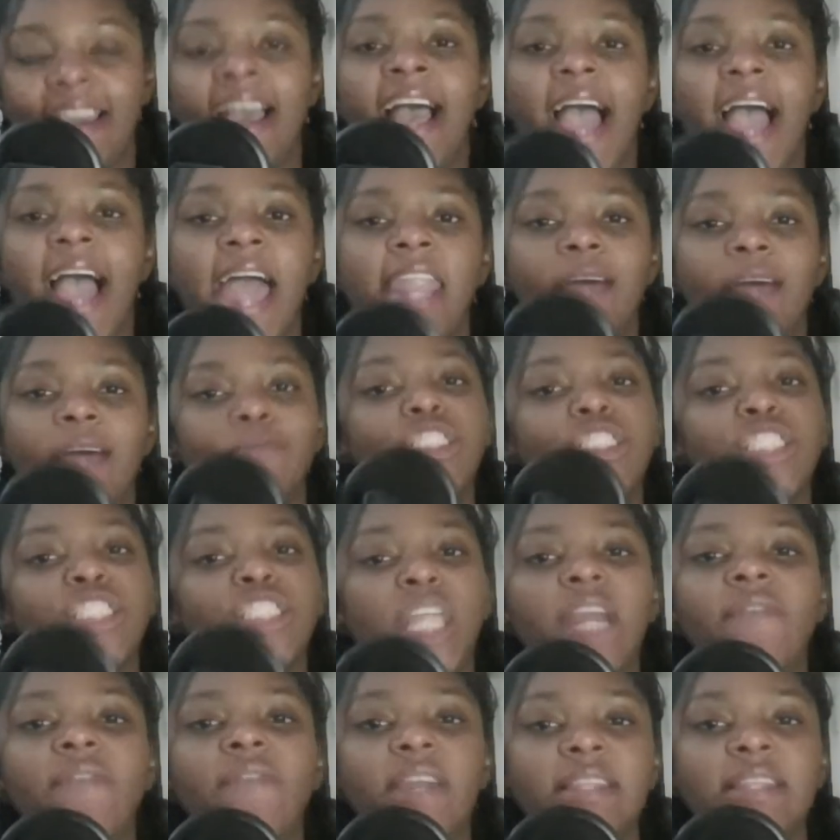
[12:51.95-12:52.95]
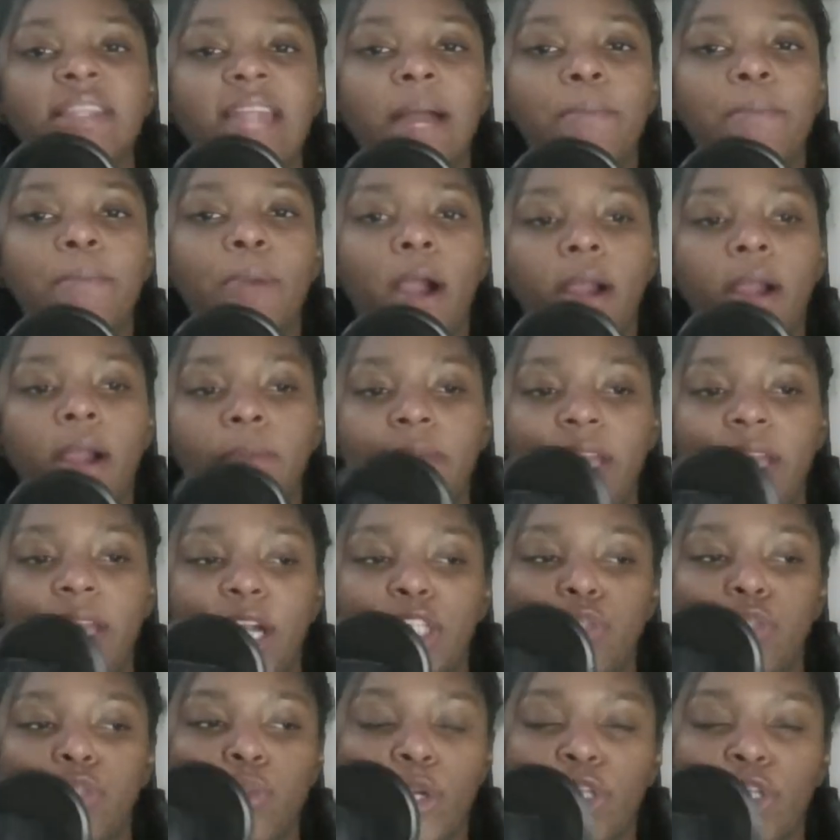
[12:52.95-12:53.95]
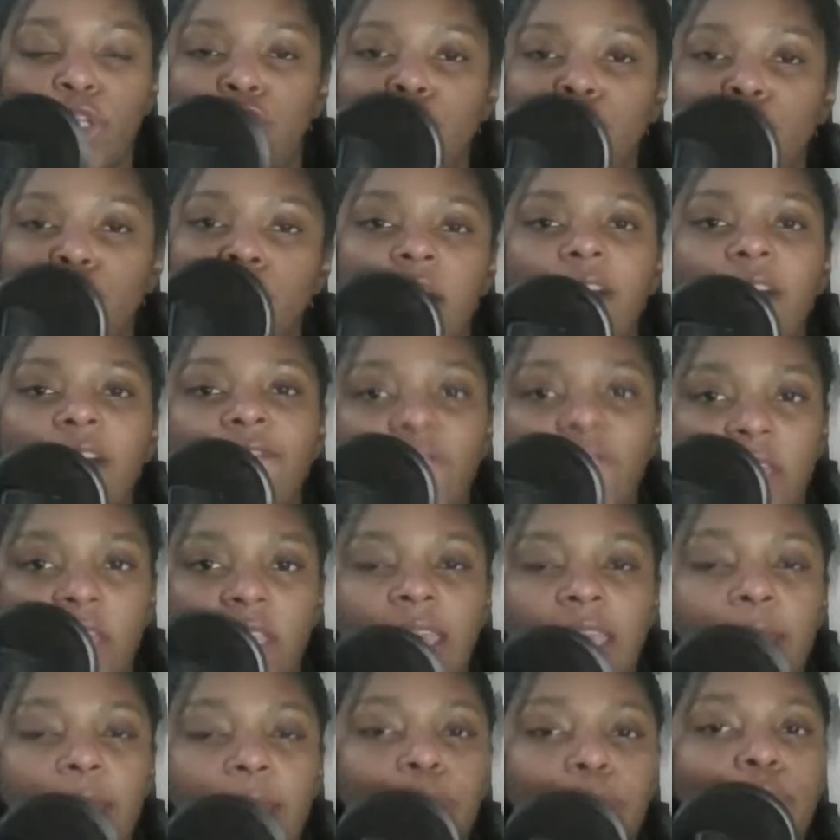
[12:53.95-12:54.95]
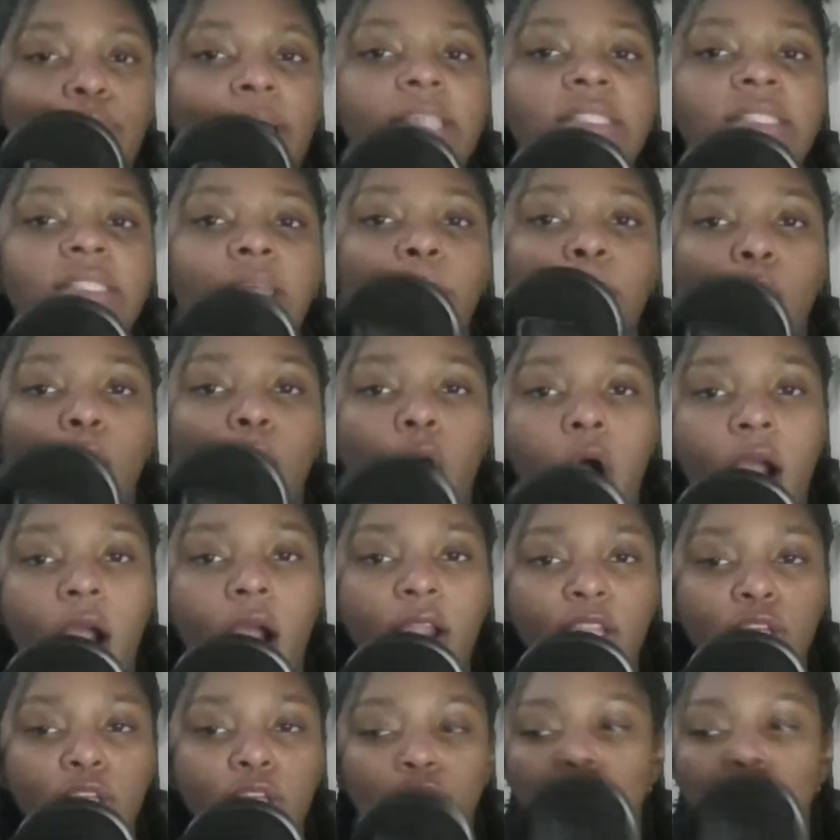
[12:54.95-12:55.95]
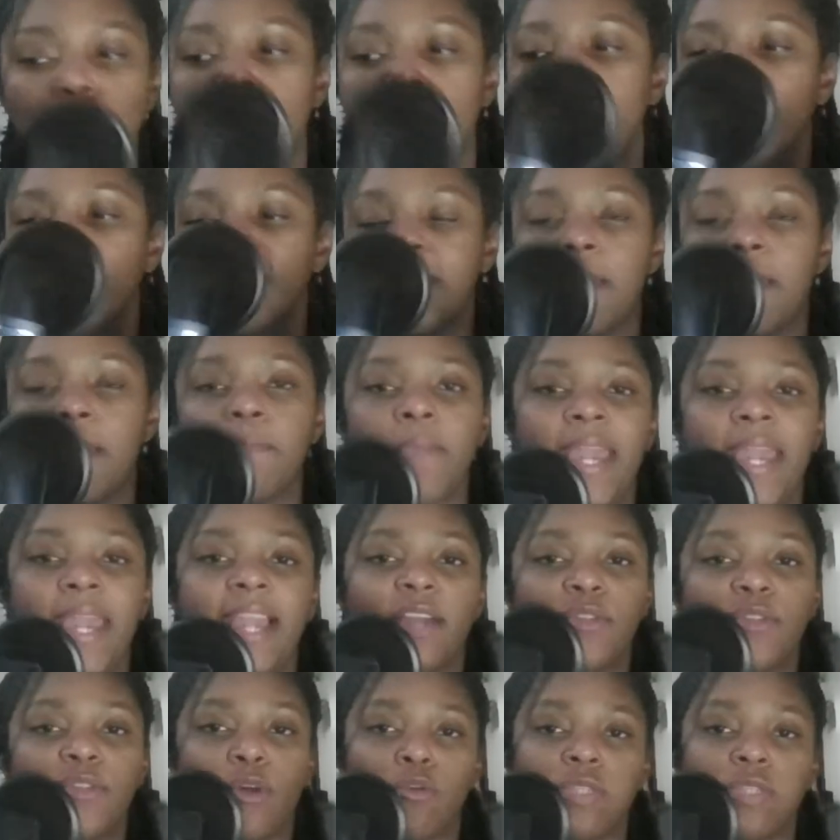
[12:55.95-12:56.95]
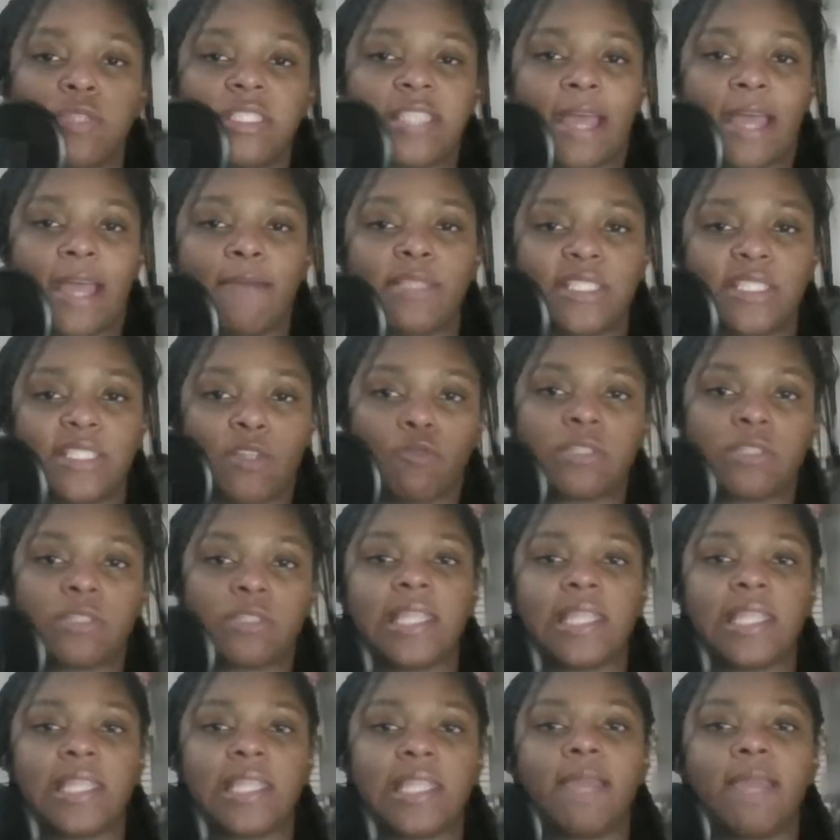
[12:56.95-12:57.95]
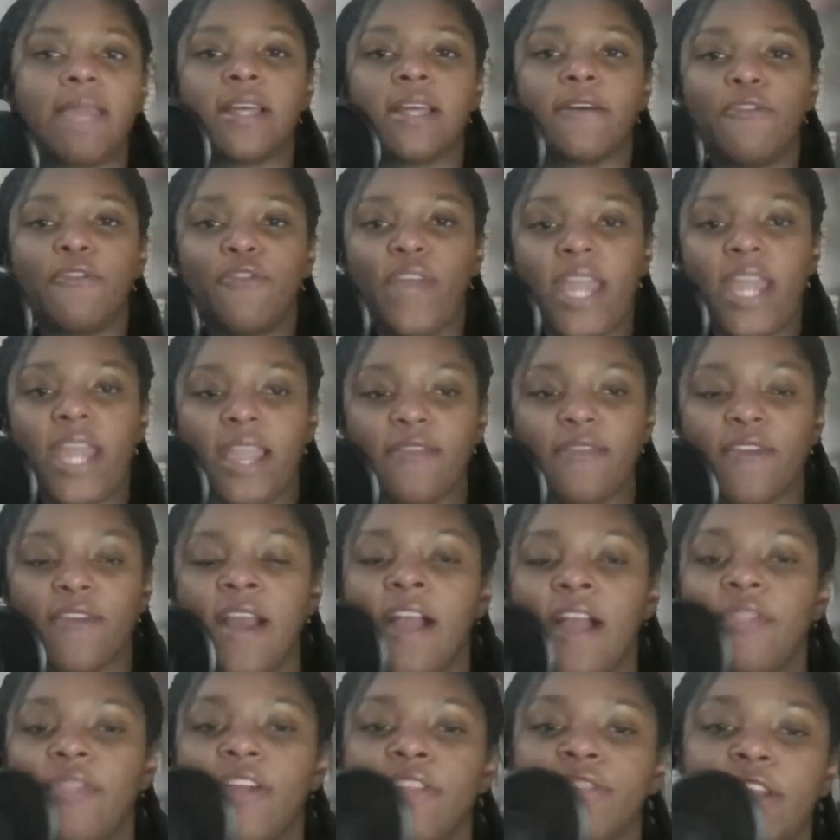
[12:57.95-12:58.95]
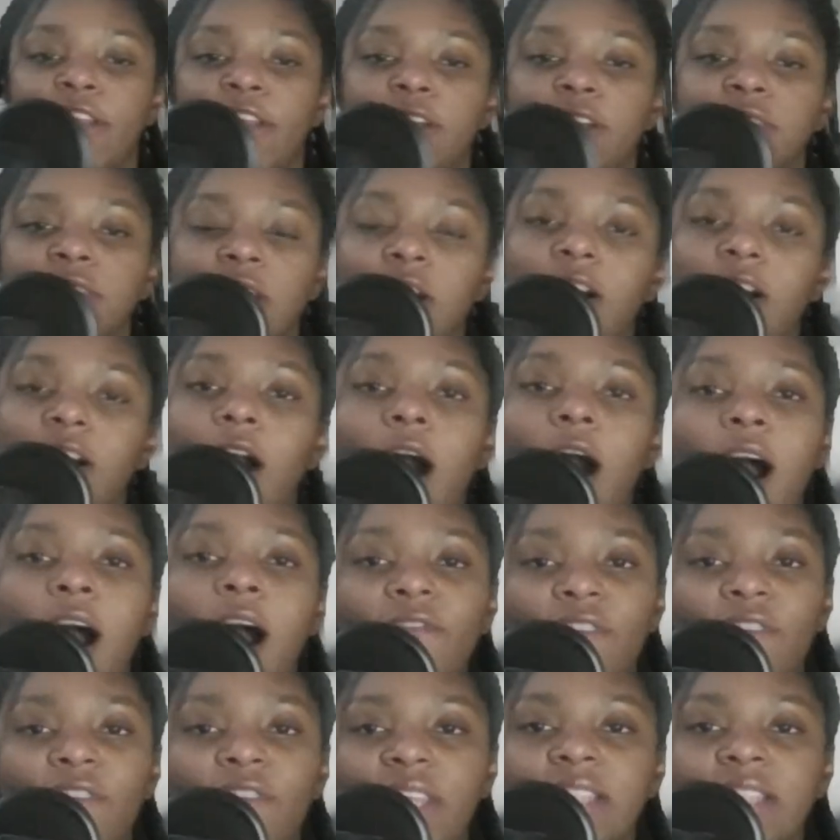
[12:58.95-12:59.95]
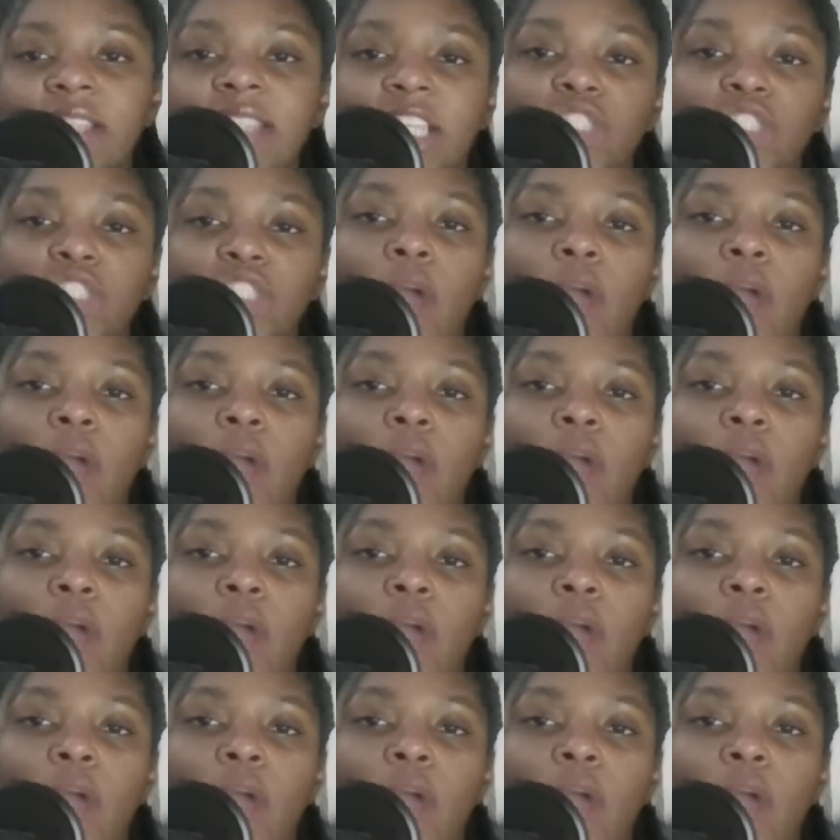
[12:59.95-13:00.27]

And I'm sharing that part because when you start feeling it pressed upon you to make those steps, those leaps of faith, then there's a confidence that you